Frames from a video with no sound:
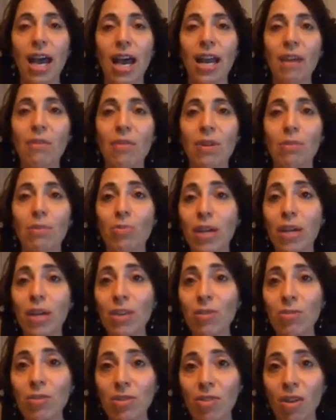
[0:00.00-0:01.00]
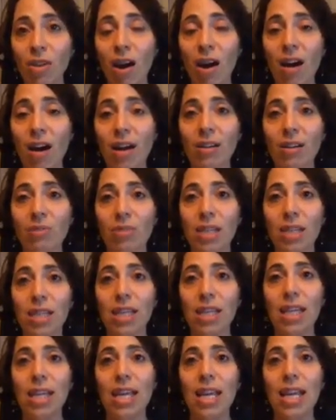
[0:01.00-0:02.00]
And I want to bring you along and
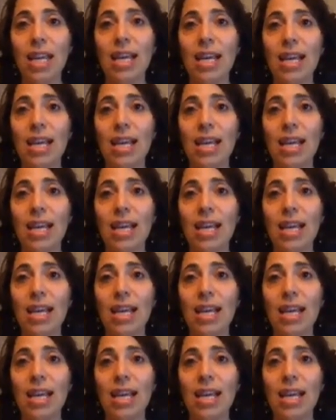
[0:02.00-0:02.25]
really